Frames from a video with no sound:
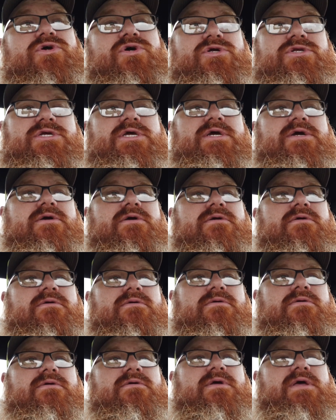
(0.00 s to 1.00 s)
Goodyear
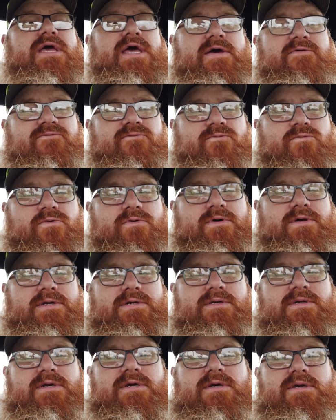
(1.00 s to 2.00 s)

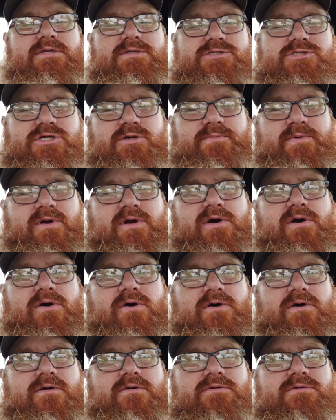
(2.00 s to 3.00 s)
F1
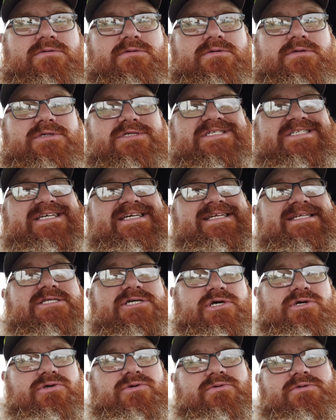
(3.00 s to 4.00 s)
Supercar
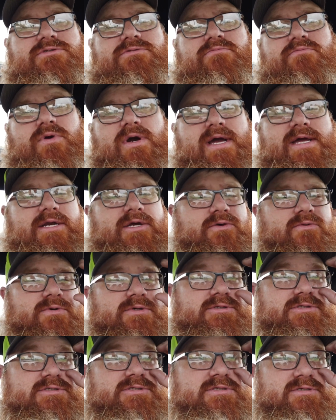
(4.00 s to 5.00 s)
G2s, brand new
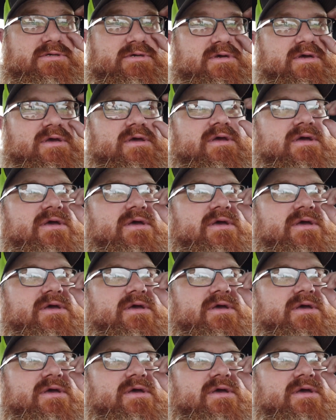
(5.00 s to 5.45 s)
ones.